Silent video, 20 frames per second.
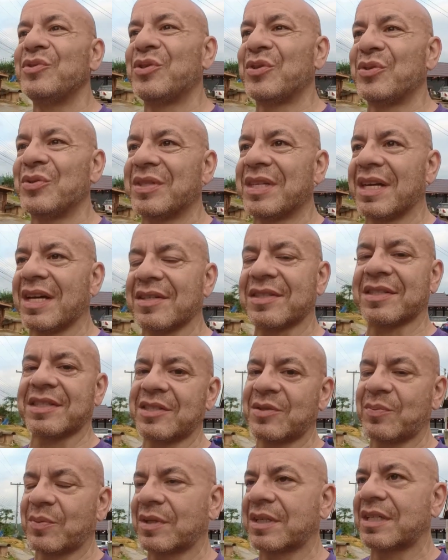Chu's house.
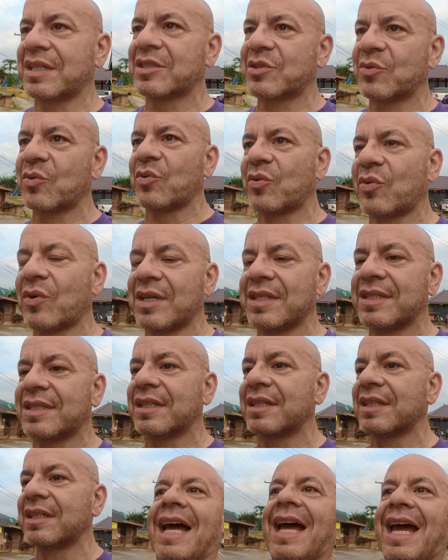This is where it gets
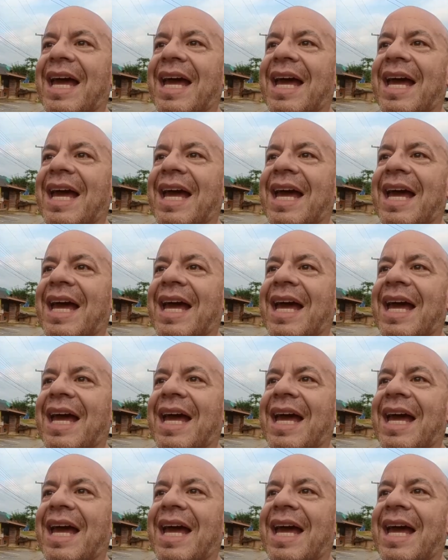crazy.